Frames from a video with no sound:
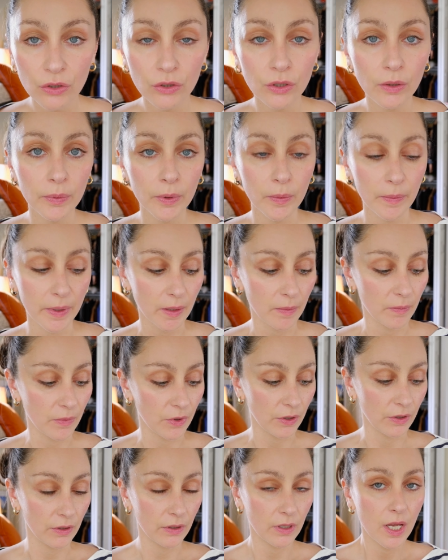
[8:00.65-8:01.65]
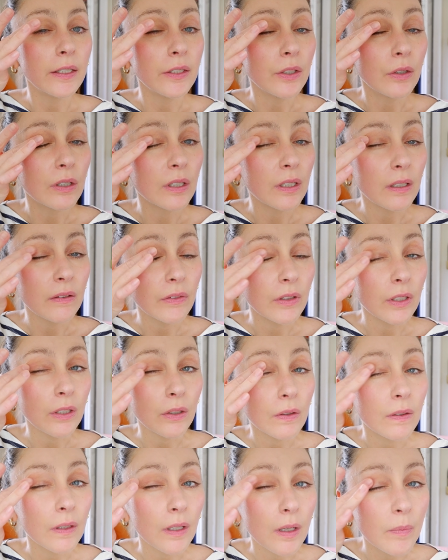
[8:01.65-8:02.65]
super minimal, and you could even
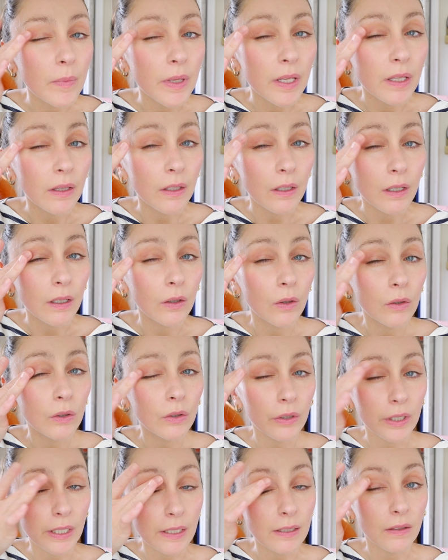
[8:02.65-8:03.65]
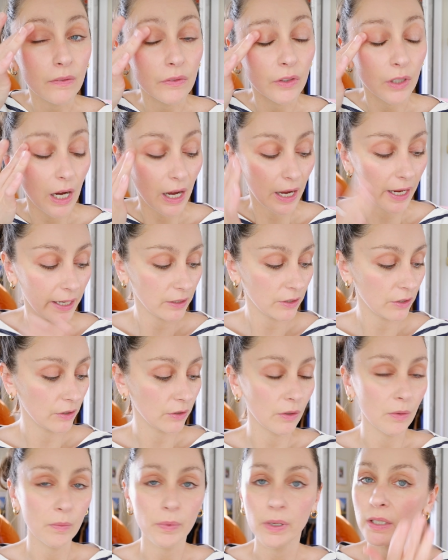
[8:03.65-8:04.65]
use some in the crease of your eye
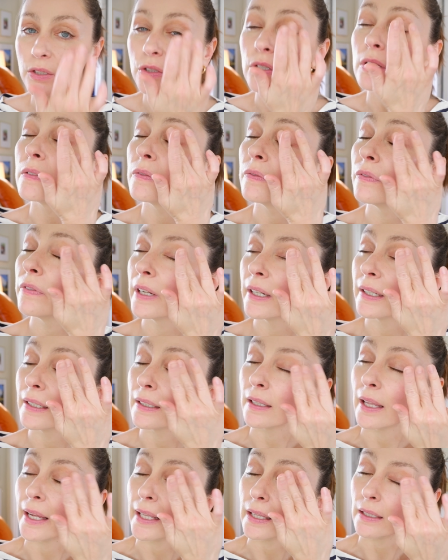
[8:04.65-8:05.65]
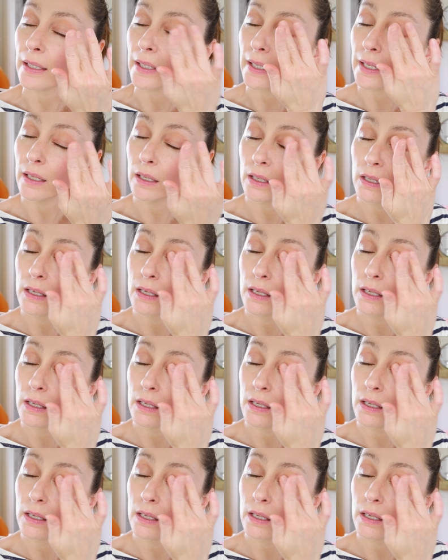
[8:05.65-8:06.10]
too, but just very lightly.